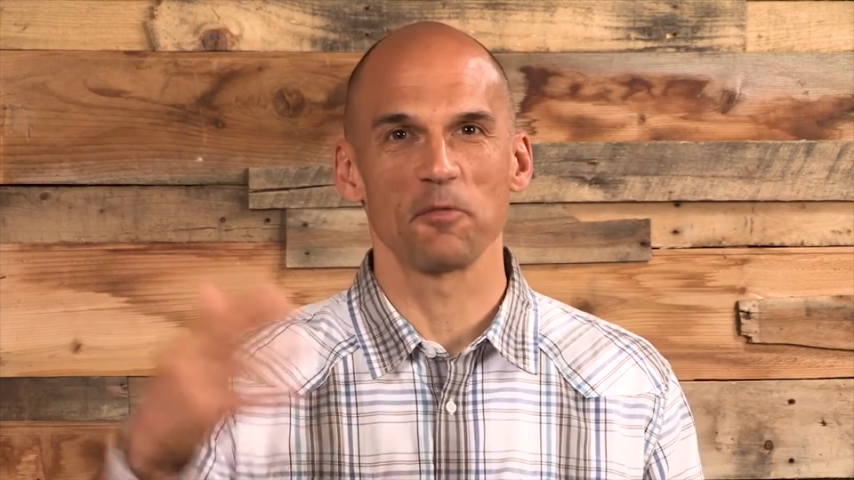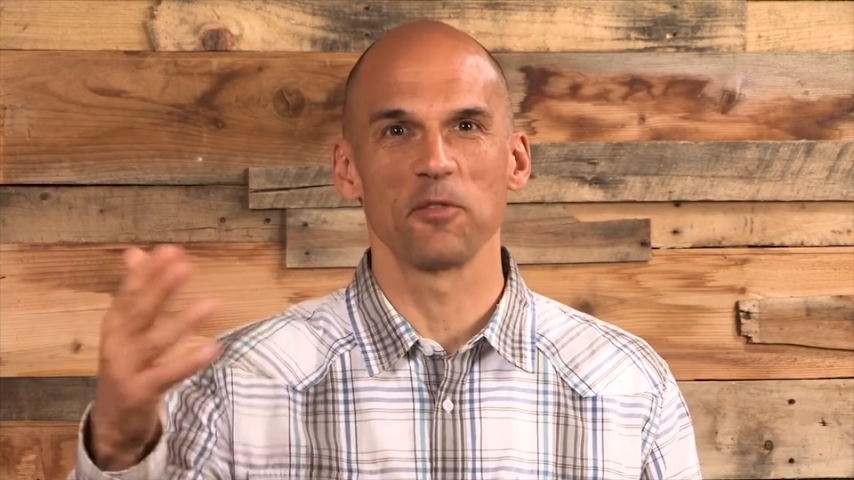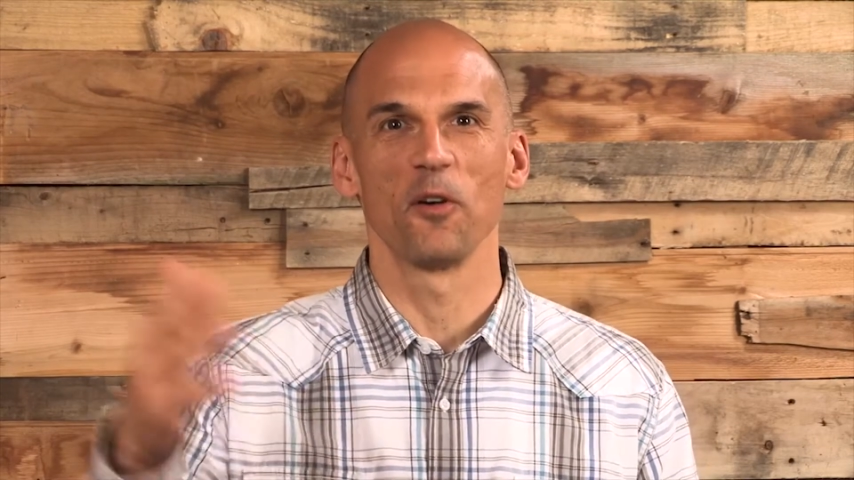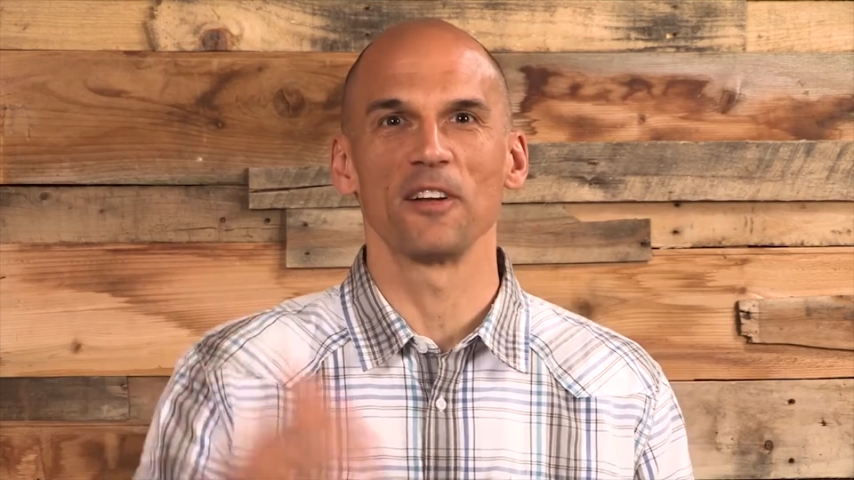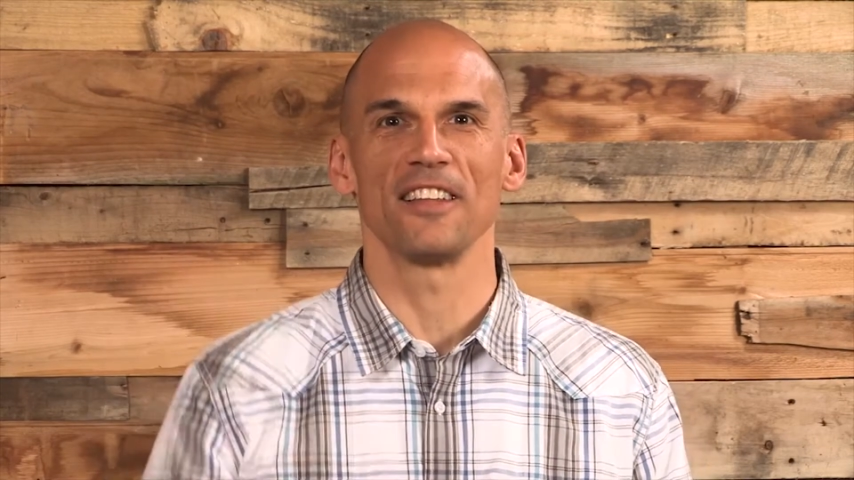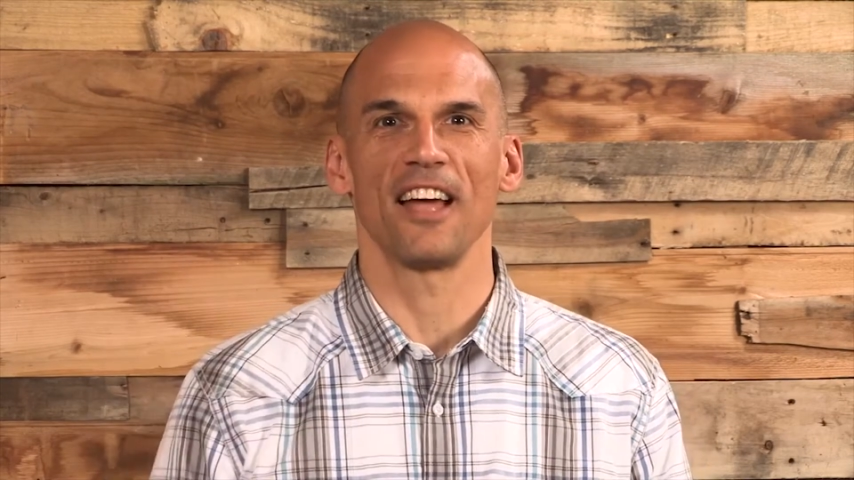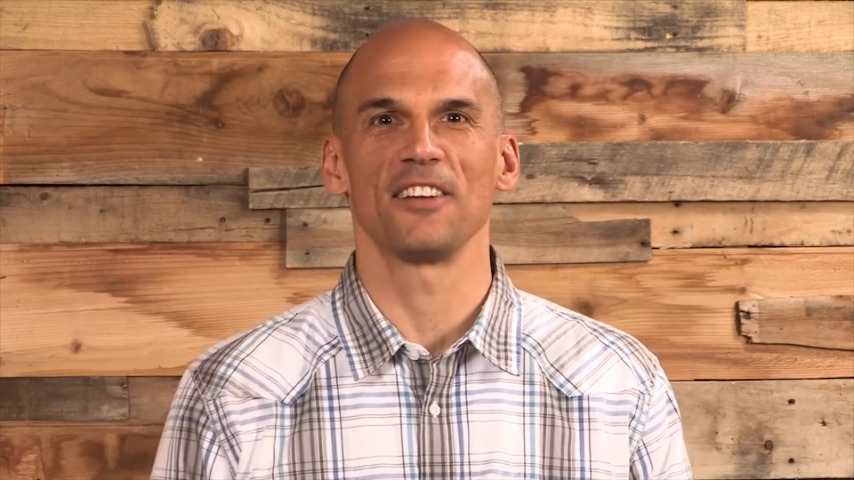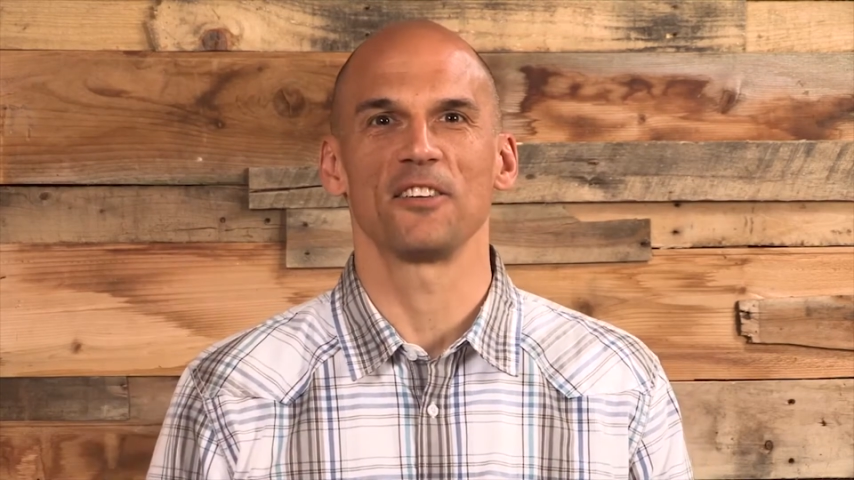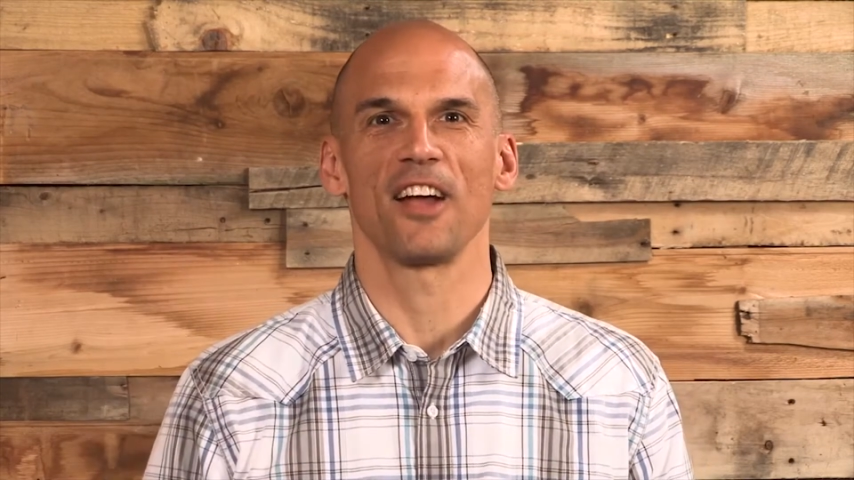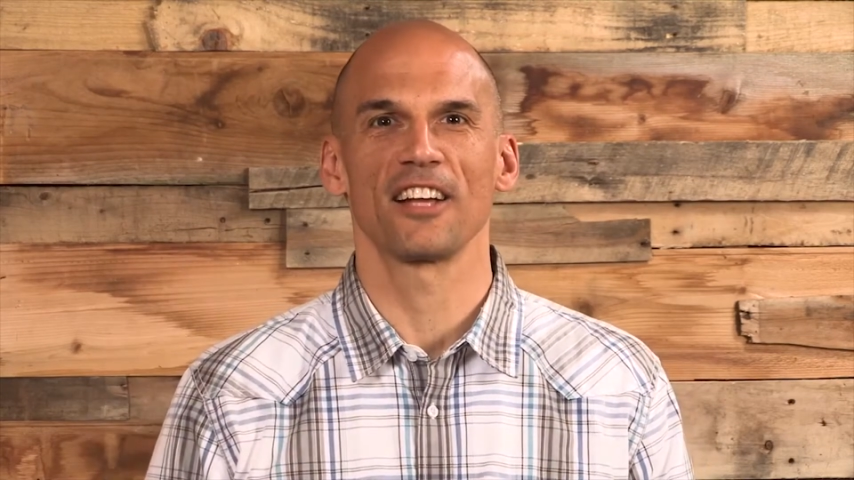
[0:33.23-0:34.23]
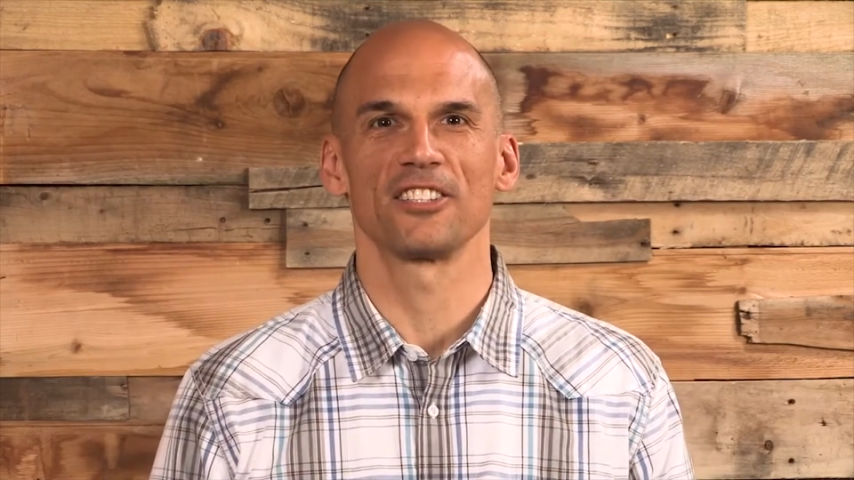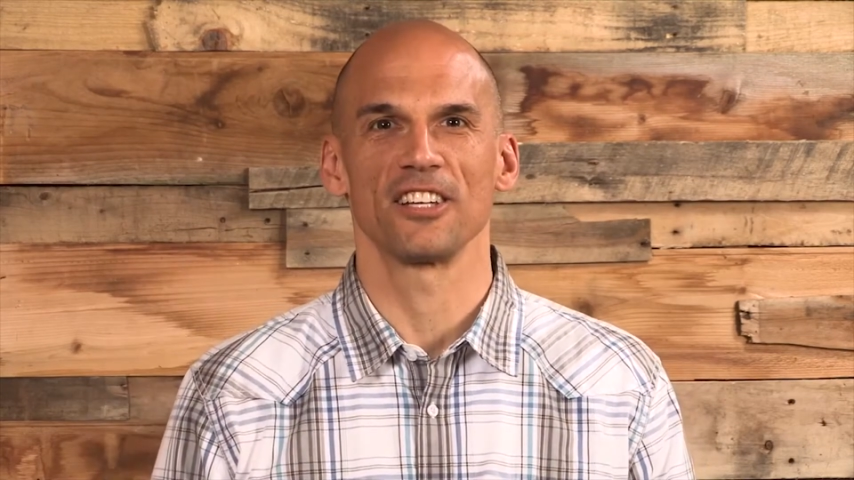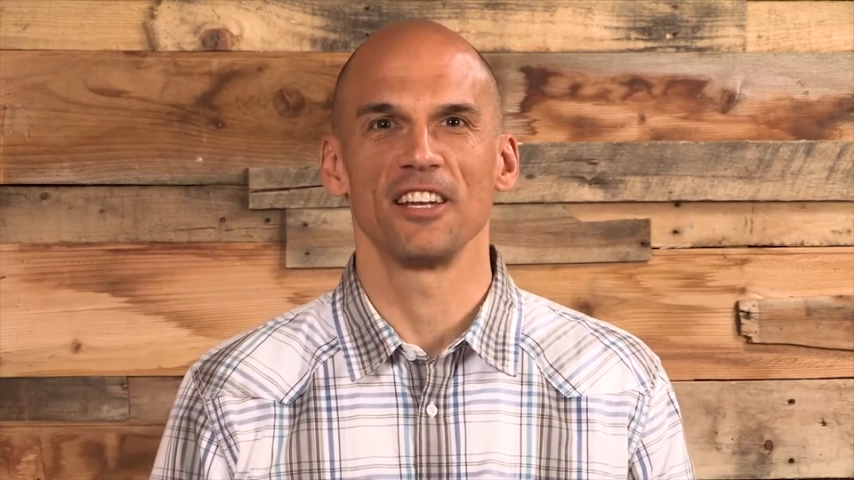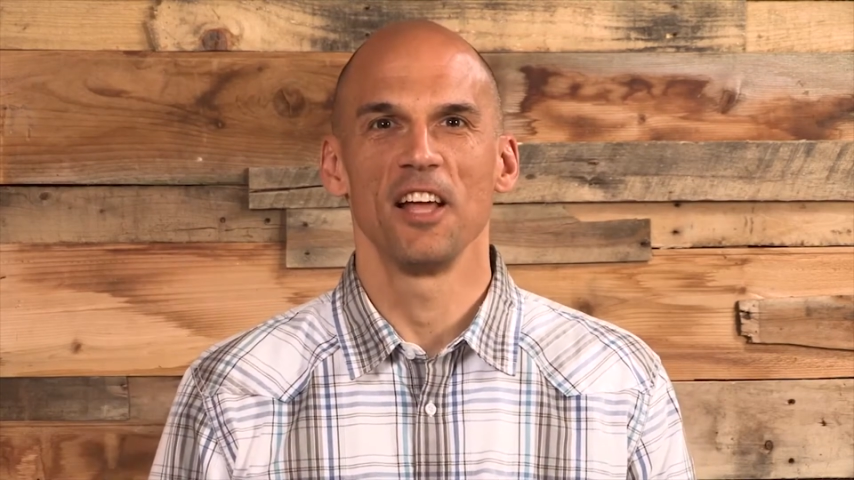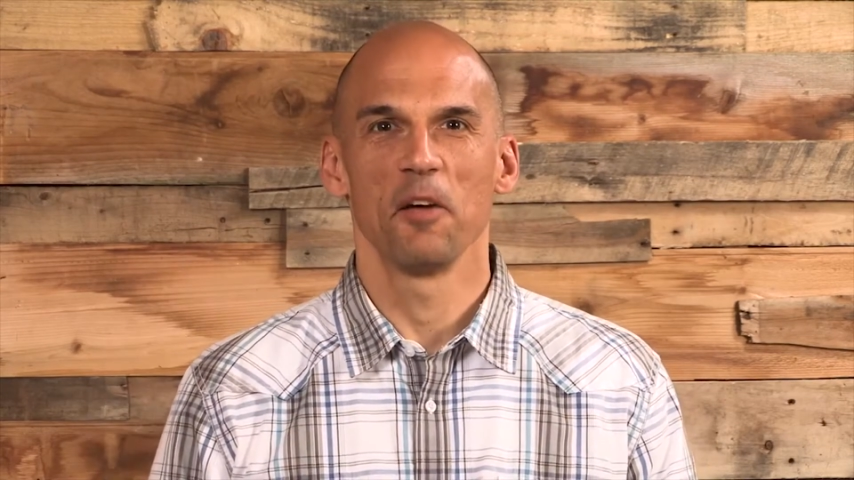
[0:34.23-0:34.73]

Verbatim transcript: forward in that direction.